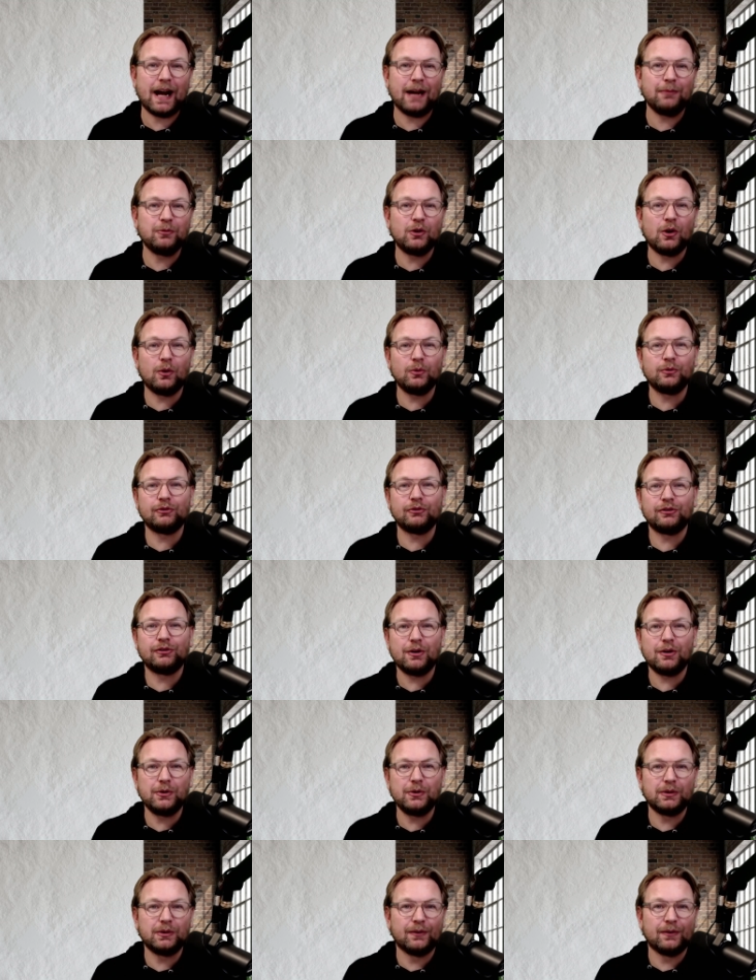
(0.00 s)
I'm going to show
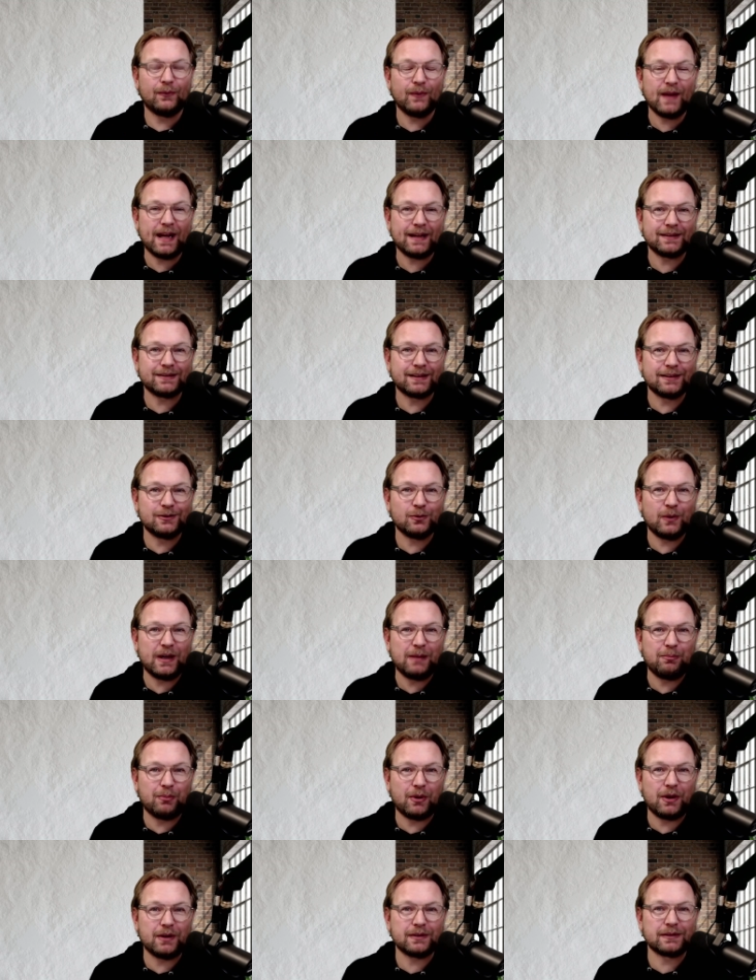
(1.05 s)
you the fastest way
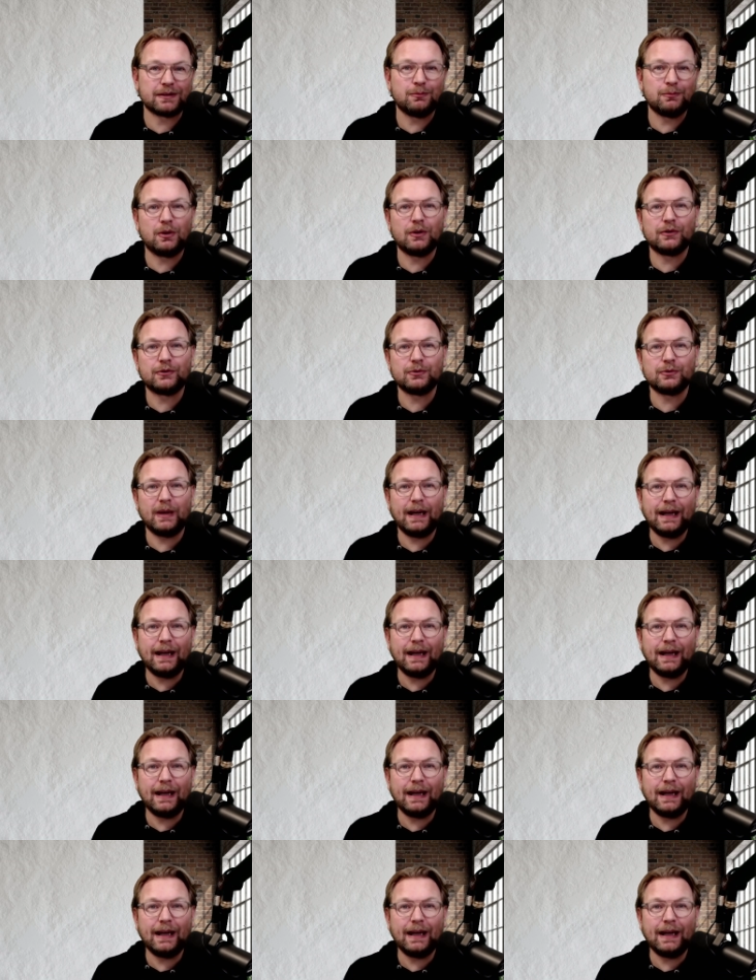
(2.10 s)
possible to